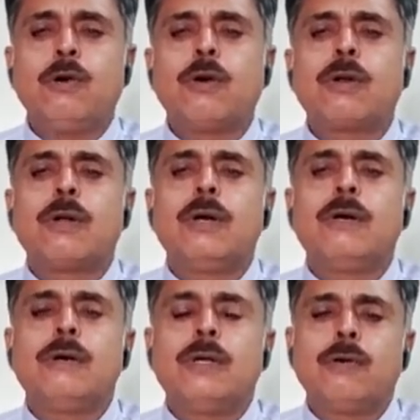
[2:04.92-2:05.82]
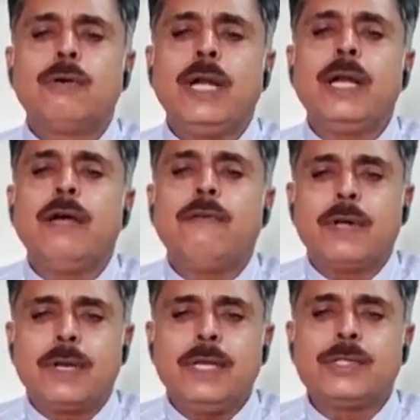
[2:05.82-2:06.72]
your uh, you know
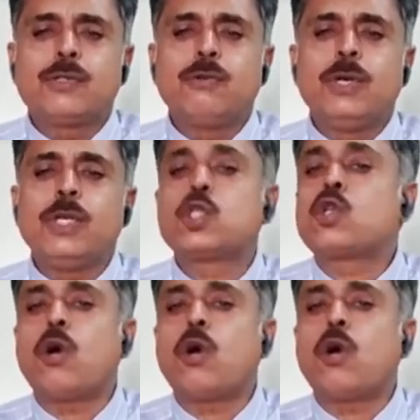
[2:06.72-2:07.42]
endeavor is to